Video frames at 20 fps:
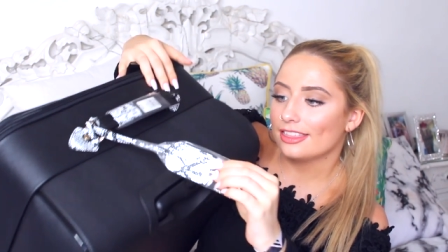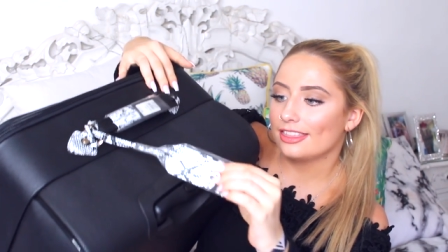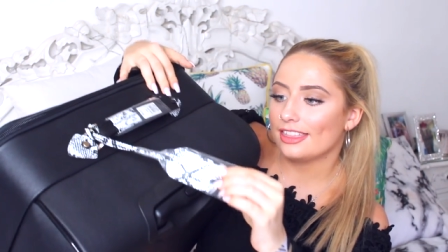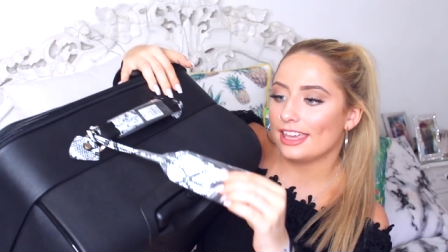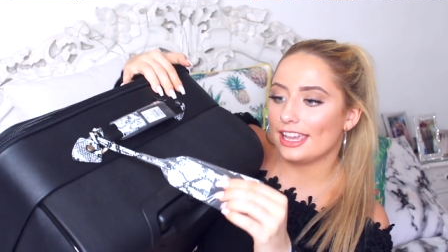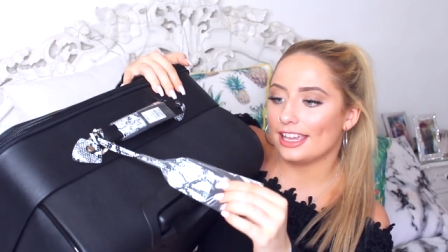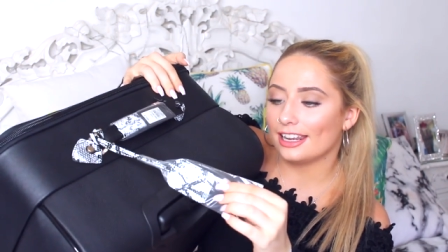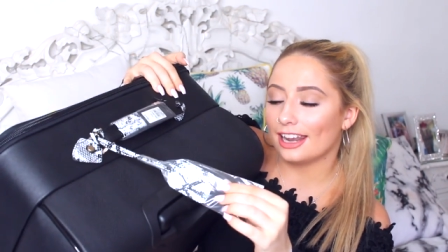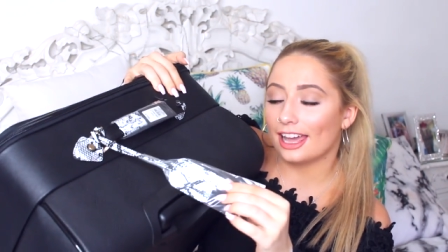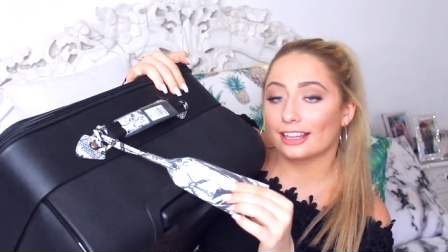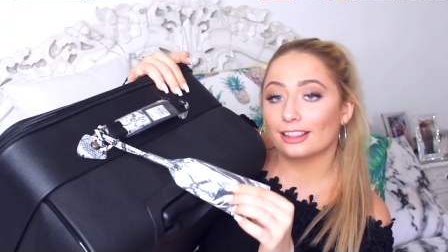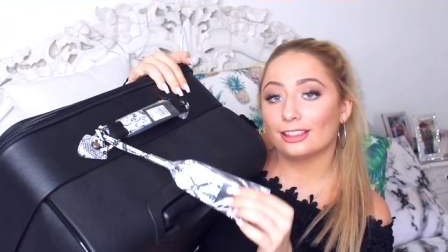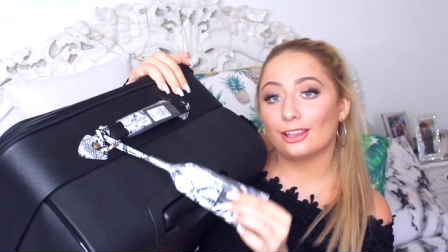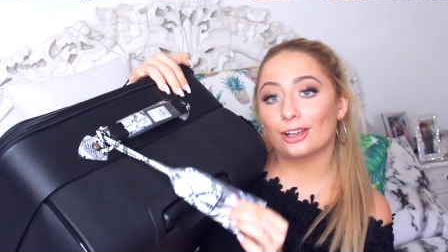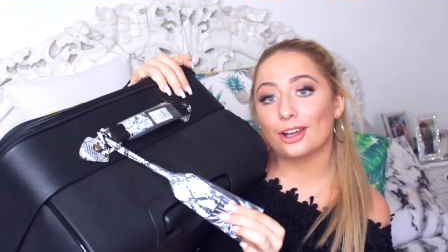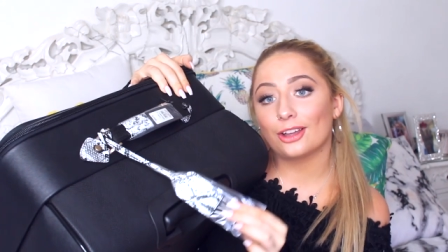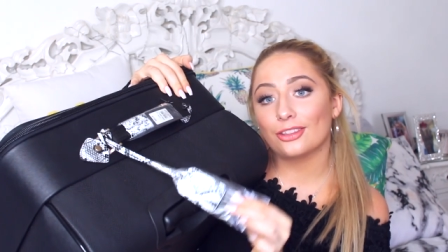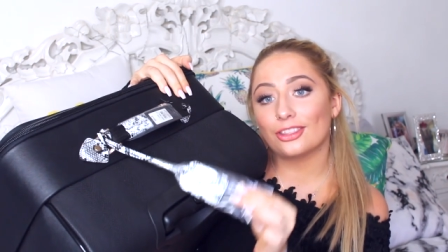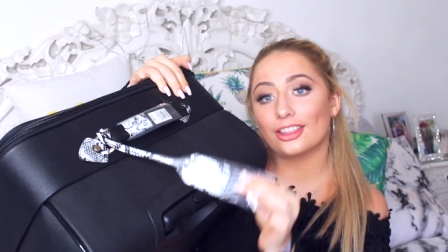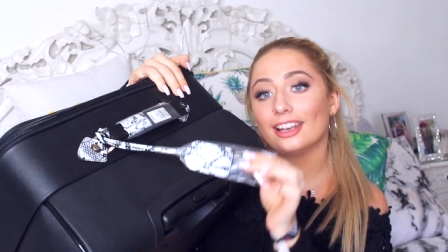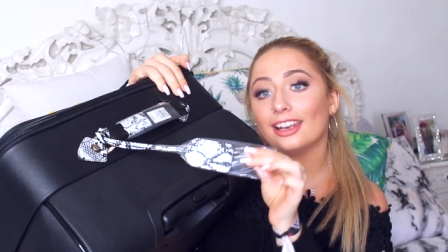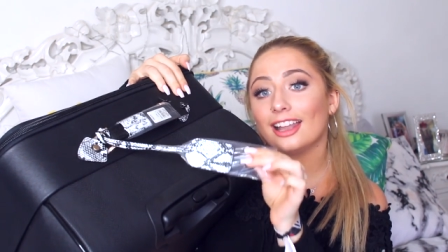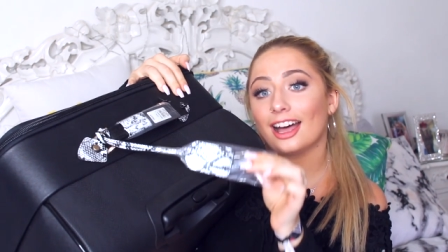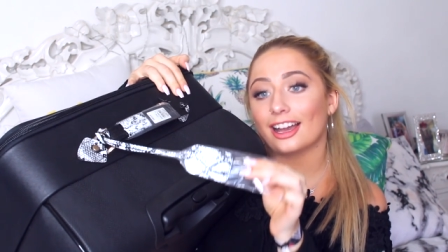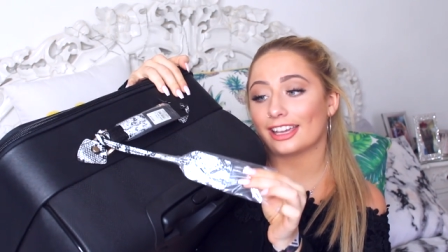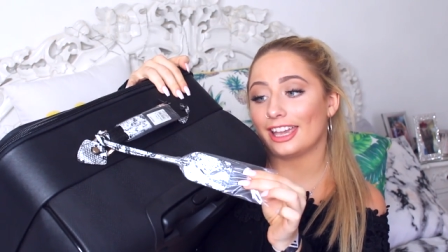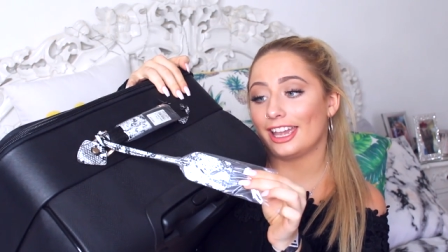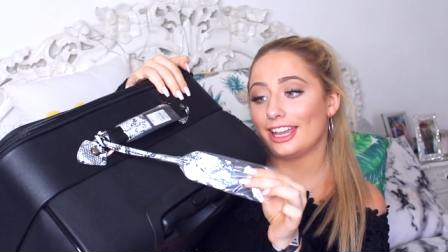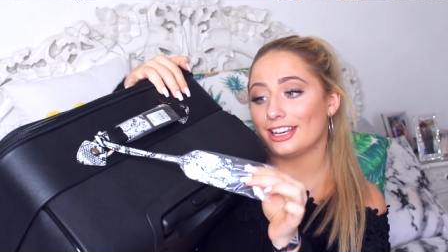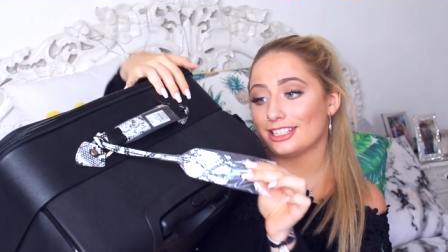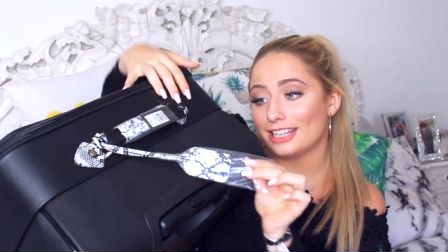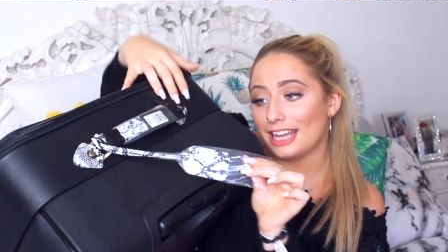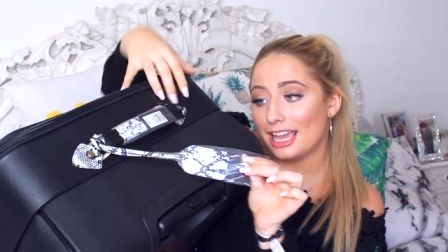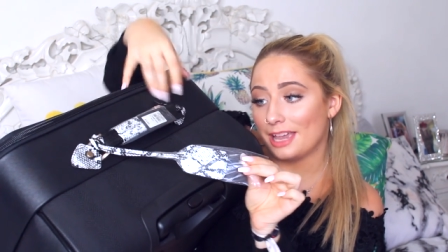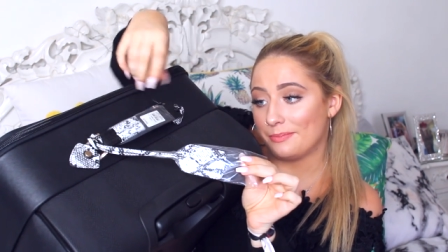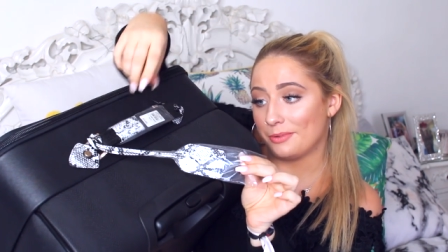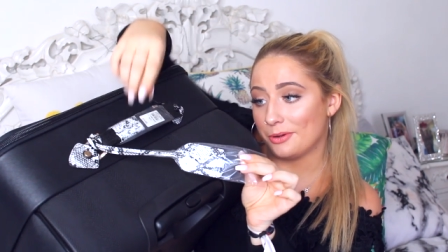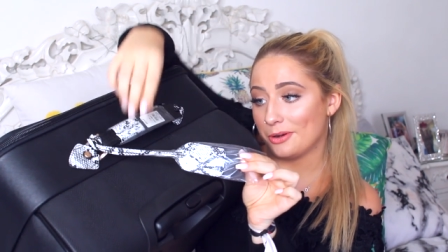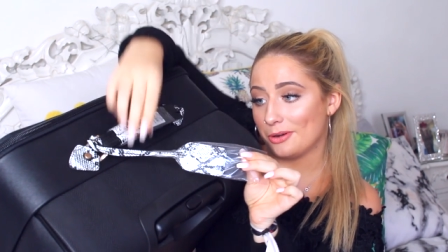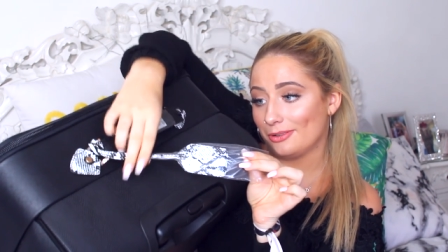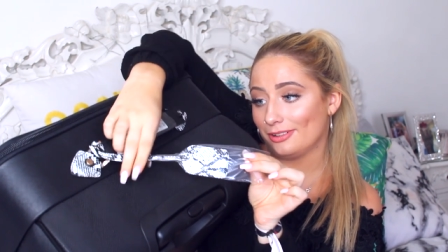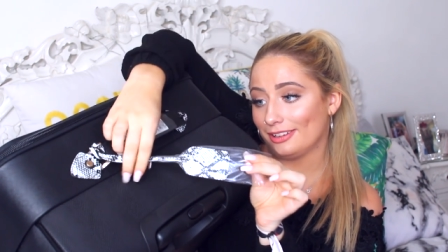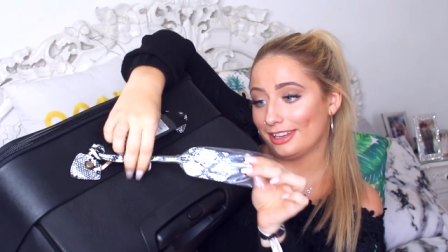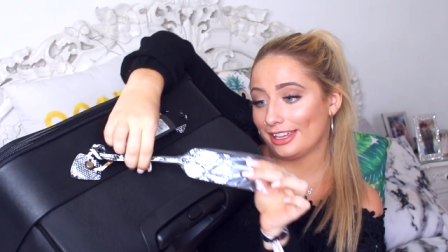the, like, look at the luggage label.